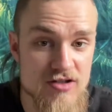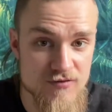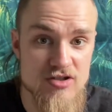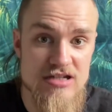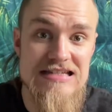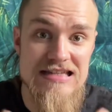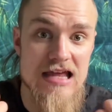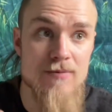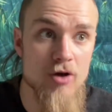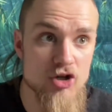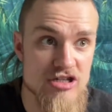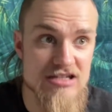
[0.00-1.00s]
into their
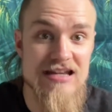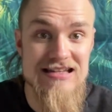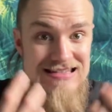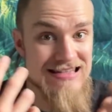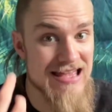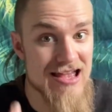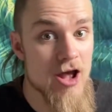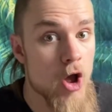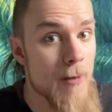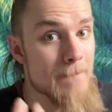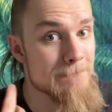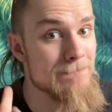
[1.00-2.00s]
bodies and into their
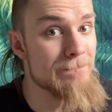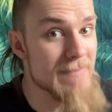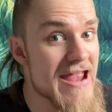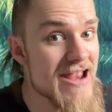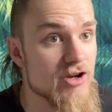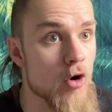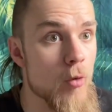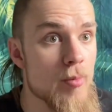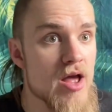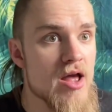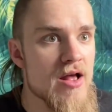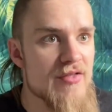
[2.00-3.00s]
makeup,
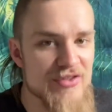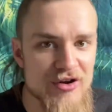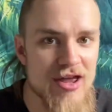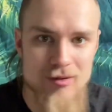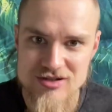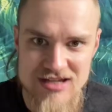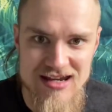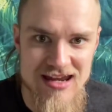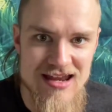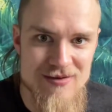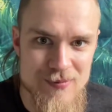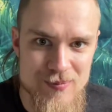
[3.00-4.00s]
they're not able to take it
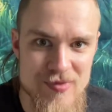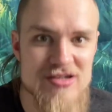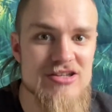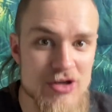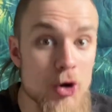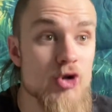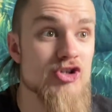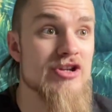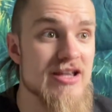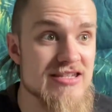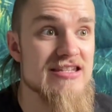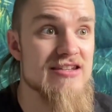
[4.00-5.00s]
in because of the ocean
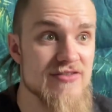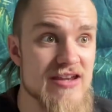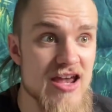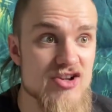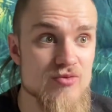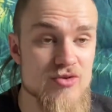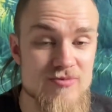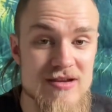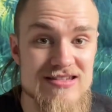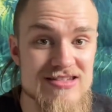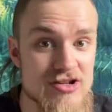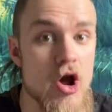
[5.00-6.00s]
acidification, which means
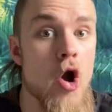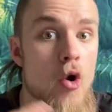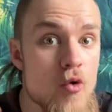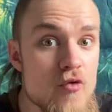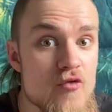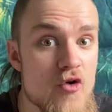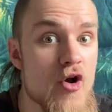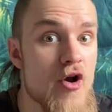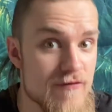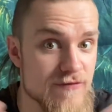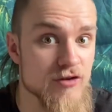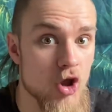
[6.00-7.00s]
there's an
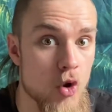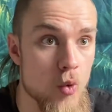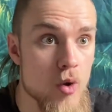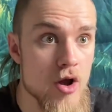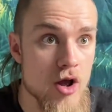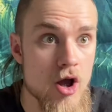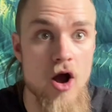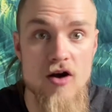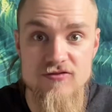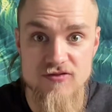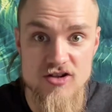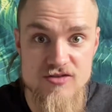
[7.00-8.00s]
overflow of
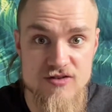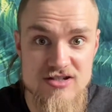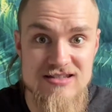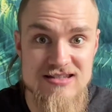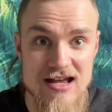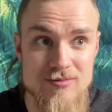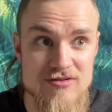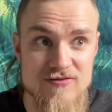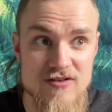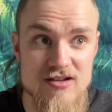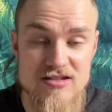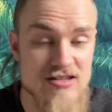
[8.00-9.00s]
phosphorus into the atmosphere,
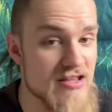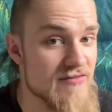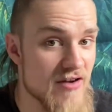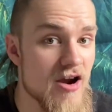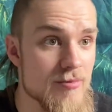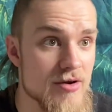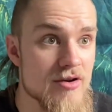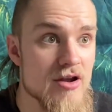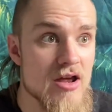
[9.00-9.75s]
into the environment.